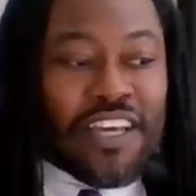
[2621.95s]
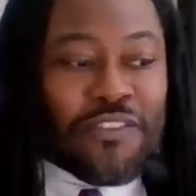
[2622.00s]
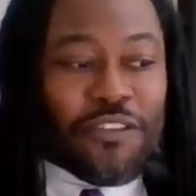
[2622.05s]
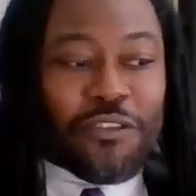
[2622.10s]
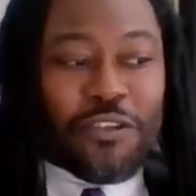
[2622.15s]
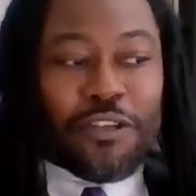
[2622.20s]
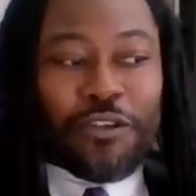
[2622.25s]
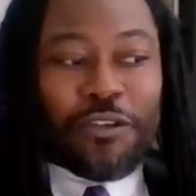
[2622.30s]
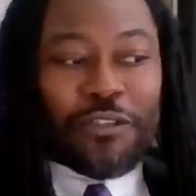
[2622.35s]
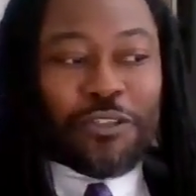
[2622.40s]
They're
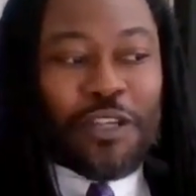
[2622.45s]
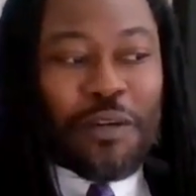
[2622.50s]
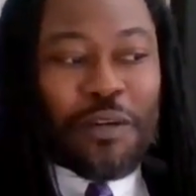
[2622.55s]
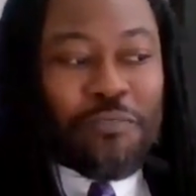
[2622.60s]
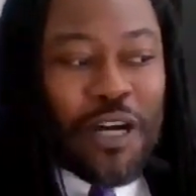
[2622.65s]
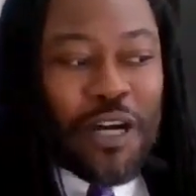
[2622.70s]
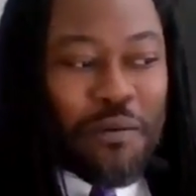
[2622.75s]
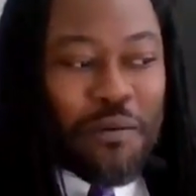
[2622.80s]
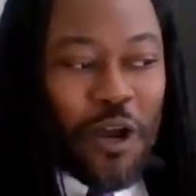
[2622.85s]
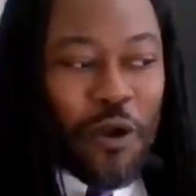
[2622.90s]
going to go to
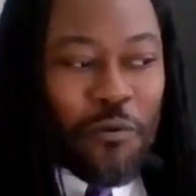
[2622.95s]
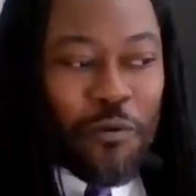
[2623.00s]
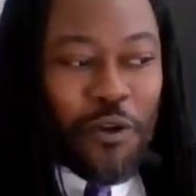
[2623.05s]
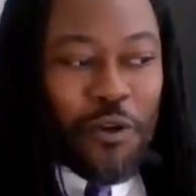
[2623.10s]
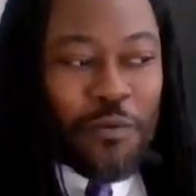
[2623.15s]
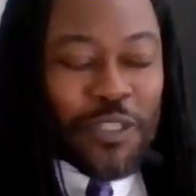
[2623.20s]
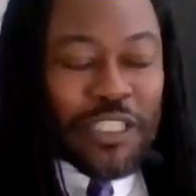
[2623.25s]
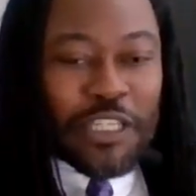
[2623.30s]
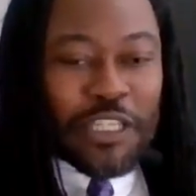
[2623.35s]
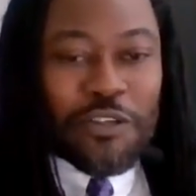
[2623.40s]
a
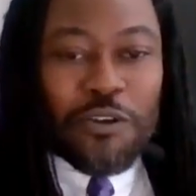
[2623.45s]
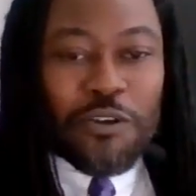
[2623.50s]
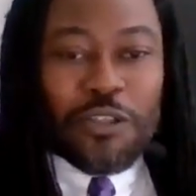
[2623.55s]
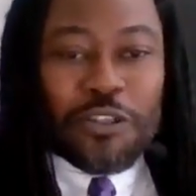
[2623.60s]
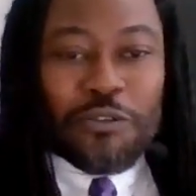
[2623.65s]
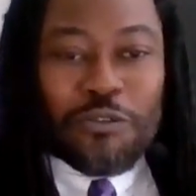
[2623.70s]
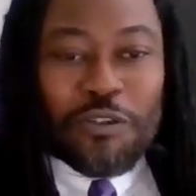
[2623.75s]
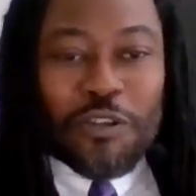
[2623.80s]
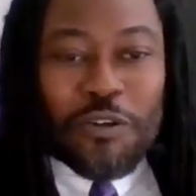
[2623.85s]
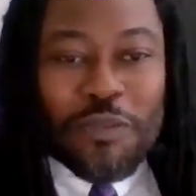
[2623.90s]
room and say, go in
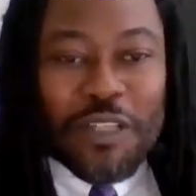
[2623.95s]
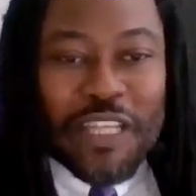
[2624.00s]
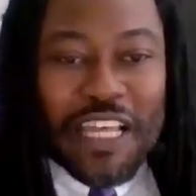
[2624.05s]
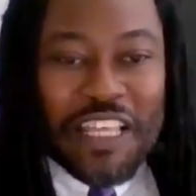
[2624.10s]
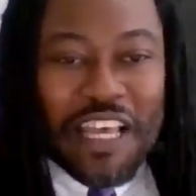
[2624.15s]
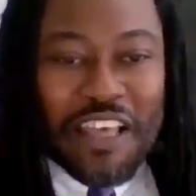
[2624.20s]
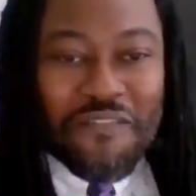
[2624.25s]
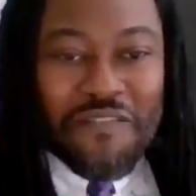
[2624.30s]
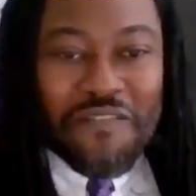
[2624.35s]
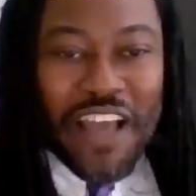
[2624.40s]
this room
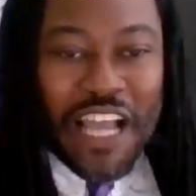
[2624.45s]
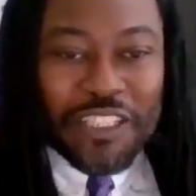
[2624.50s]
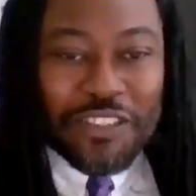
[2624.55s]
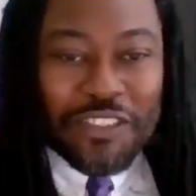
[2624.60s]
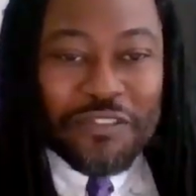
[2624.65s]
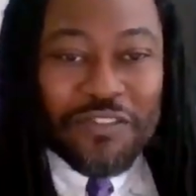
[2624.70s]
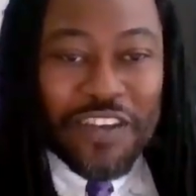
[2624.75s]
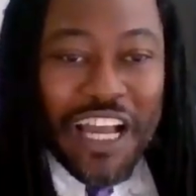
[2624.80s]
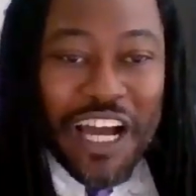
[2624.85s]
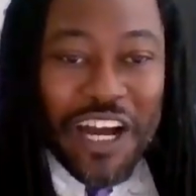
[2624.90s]
and find
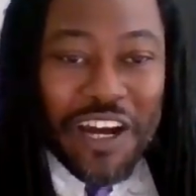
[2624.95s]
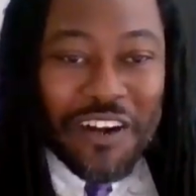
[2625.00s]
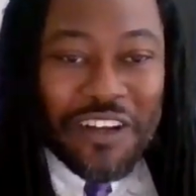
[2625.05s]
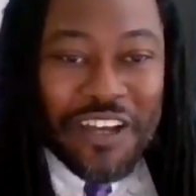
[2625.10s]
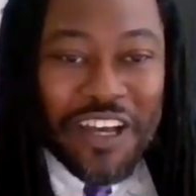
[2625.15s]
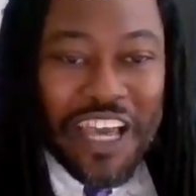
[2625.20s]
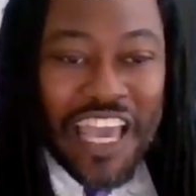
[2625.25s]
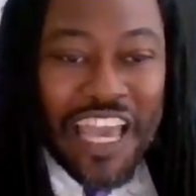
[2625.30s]
your file.